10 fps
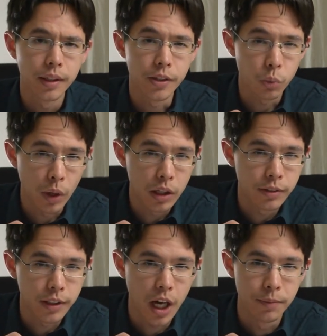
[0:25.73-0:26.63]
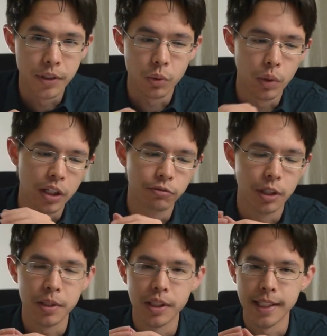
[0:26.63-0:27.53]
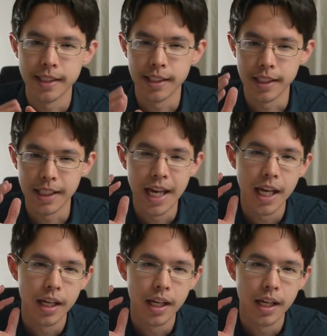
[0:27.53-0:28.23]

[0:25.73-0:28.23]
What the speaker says: The 12 in carbon 12 represents the